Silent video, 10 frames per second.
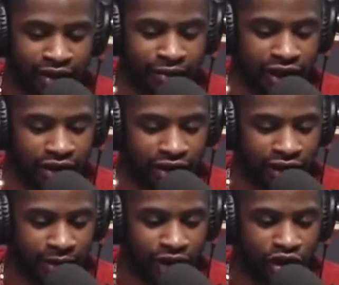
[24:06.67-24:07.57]
mean,
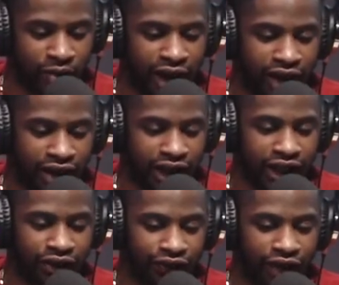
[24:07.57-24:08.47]
and let me go back and
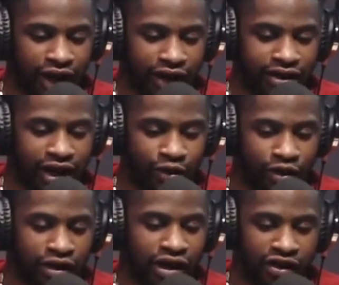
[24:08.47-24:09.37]
clarify, because I don't
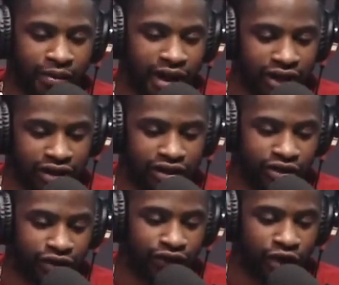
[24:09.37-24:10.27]
want any of my
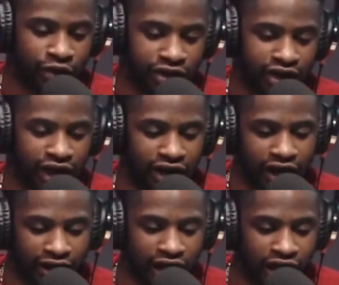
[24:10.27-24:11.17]
listeners and viewers thinking
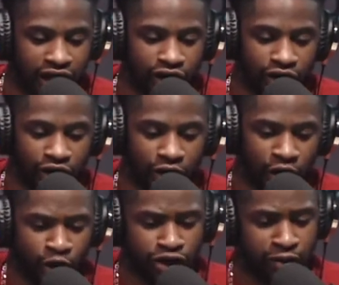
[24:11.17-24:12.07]
like, you know,
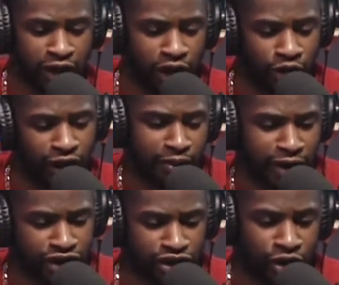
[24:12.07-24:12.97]
oh, to be a great
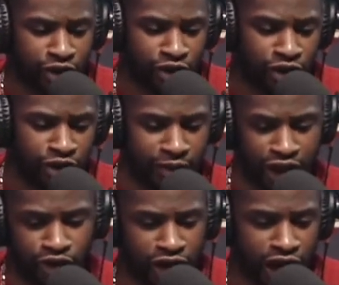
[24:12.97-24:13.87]
business owner or to be
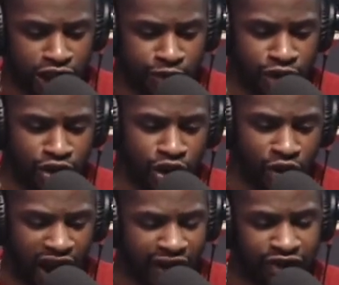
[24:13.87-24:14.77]
a great entrepreneur, you
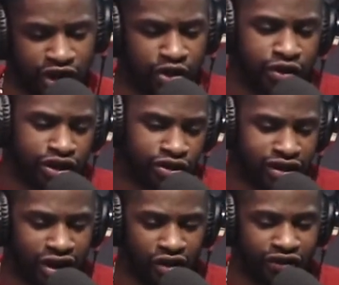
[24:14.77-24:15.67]
have to do it
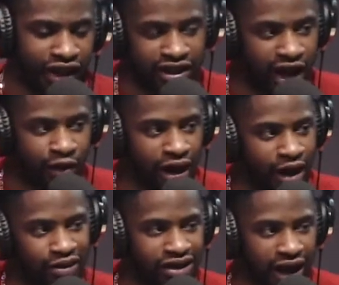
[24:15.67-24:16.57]
yourself. That's not what I
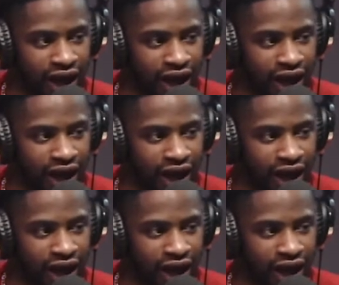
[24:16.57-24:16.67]
was saying.